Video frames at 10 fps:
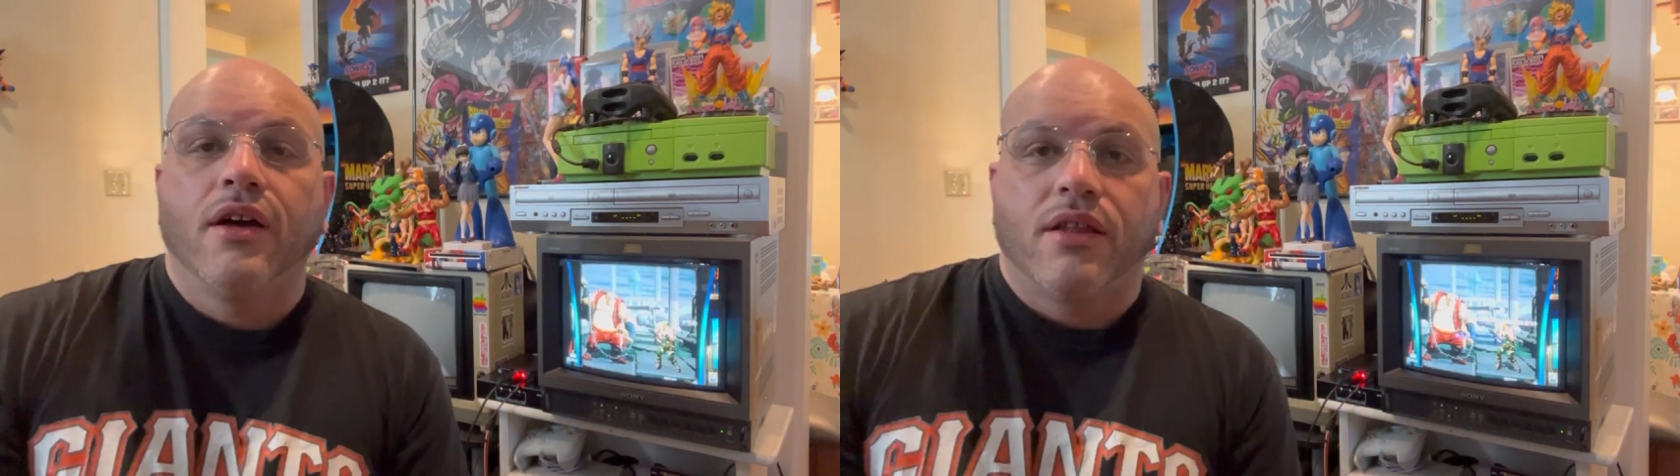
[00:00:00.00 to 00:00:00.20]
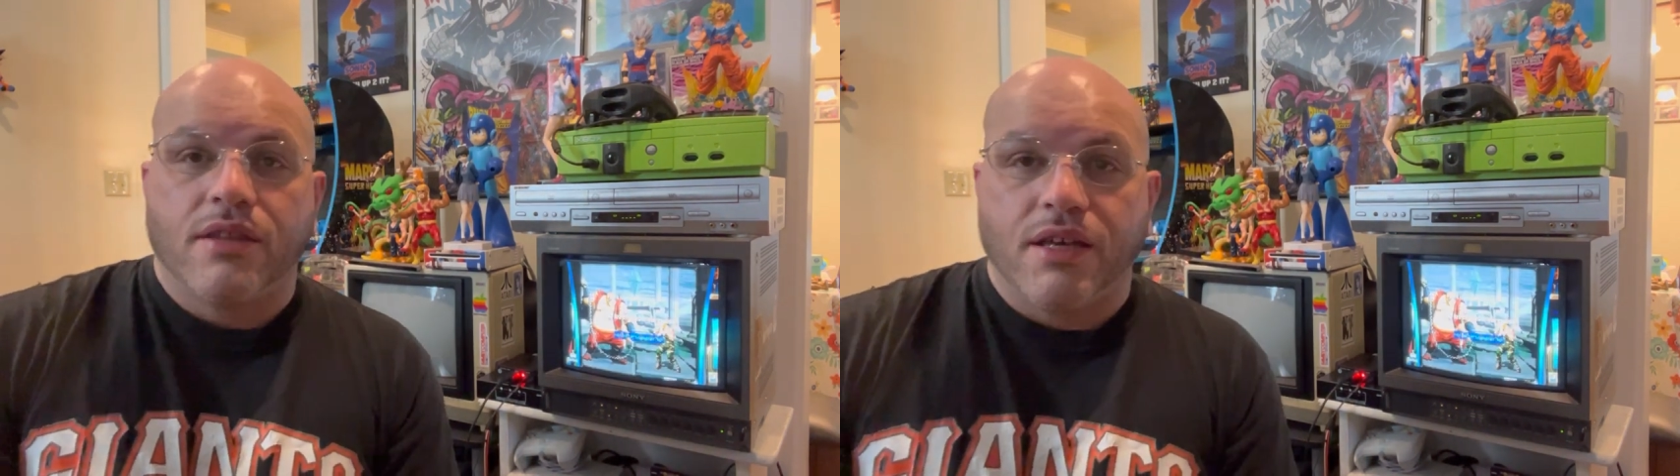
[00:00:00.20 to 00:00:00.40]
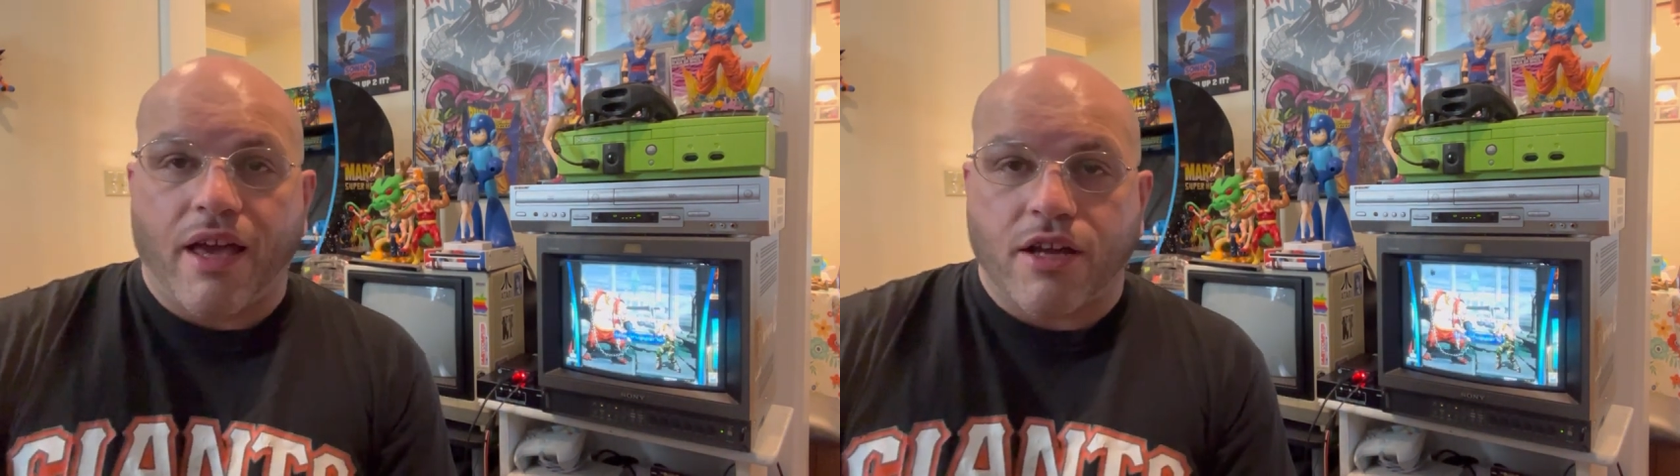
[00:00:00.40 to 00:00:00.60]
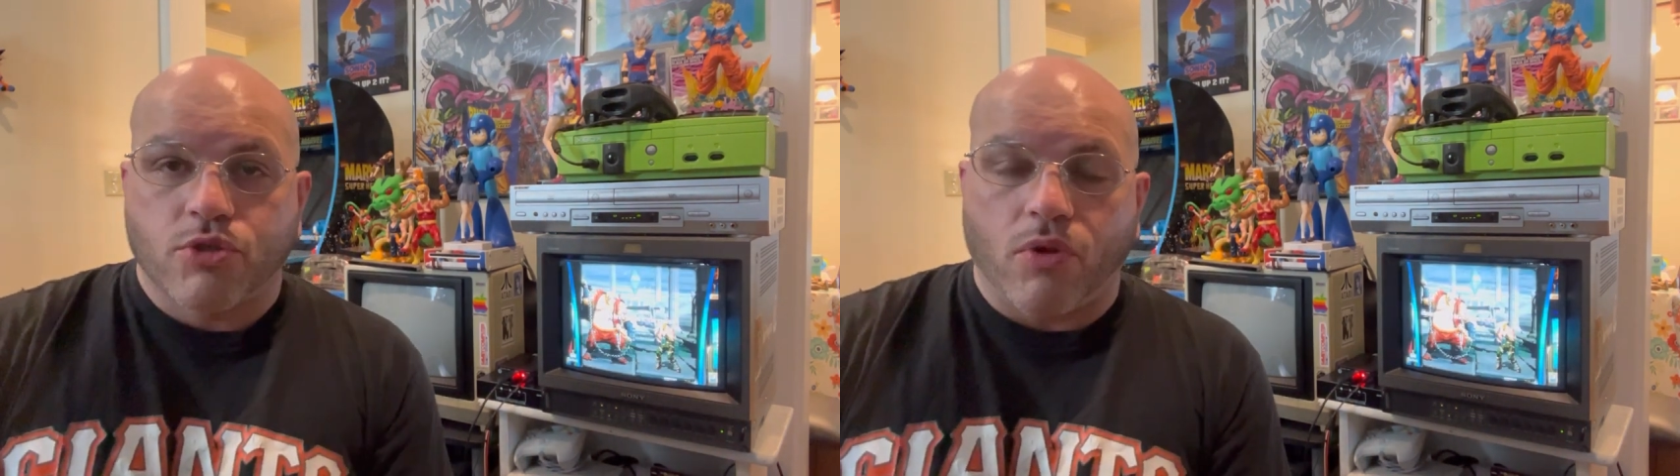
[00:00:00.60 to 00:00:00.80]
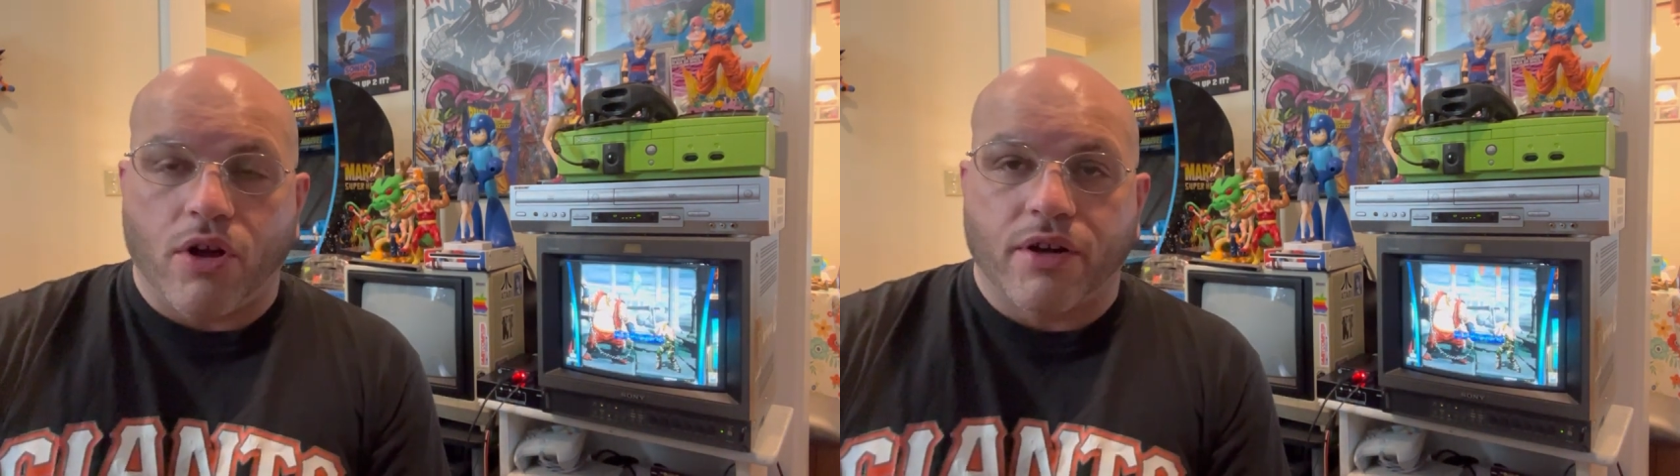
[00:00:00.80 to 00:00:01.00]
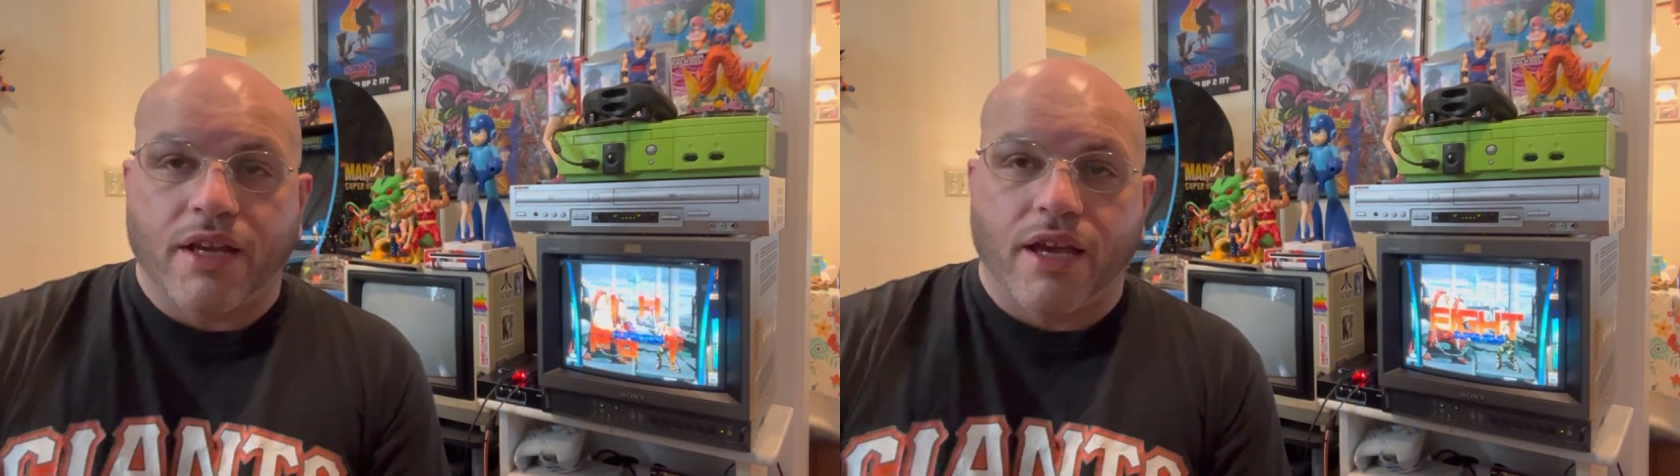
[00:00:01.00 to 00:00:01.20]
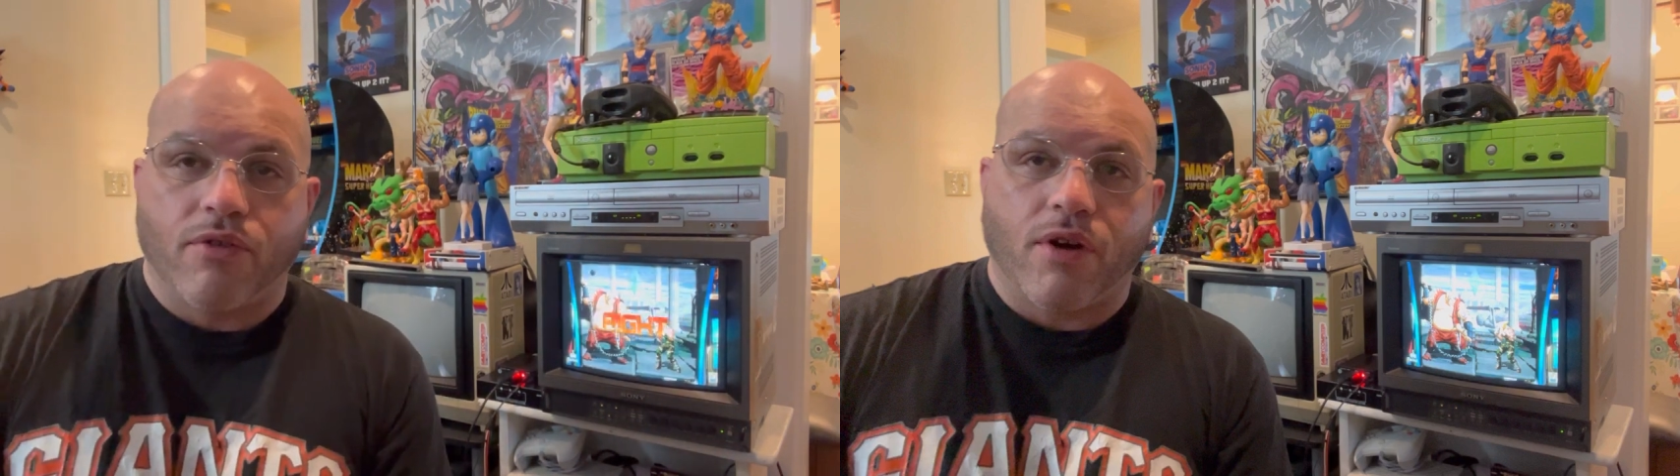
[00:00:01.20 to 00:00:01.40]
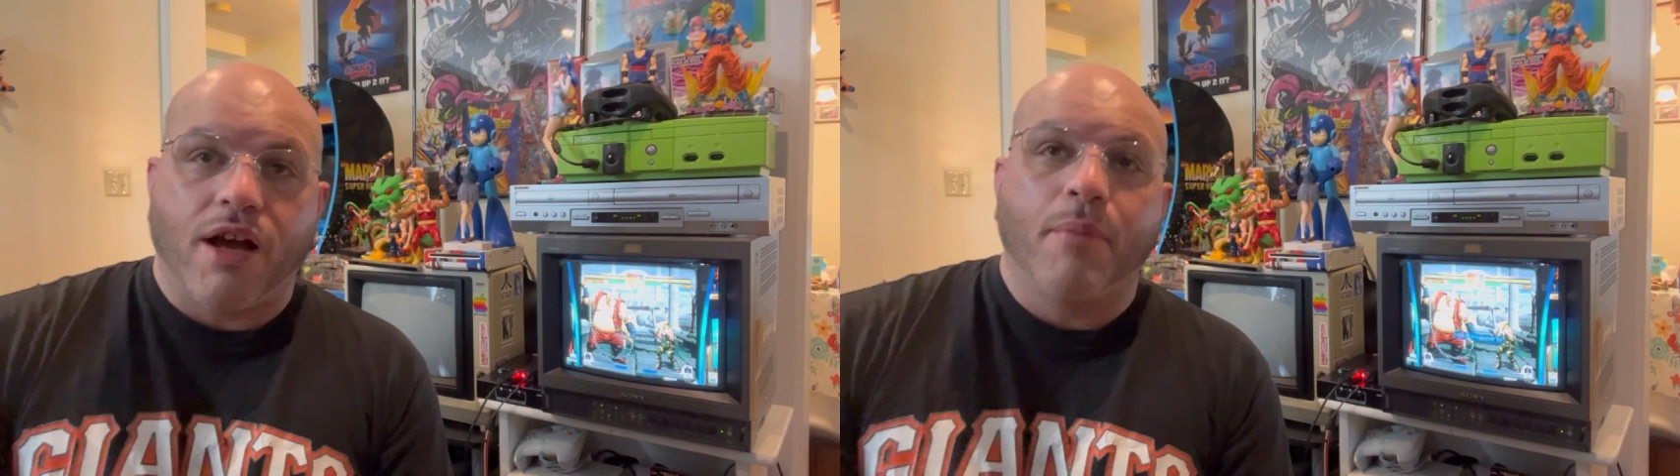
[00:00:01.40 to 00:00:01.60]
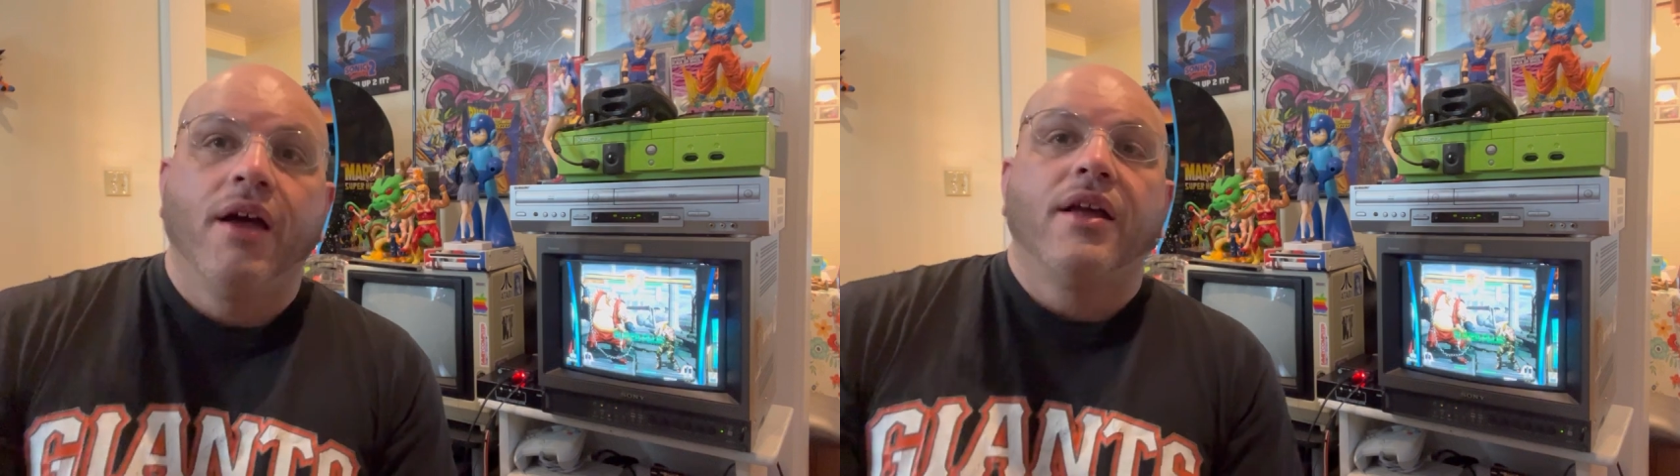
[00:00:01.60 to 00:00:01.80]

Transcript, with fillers: the actual arcade ROM.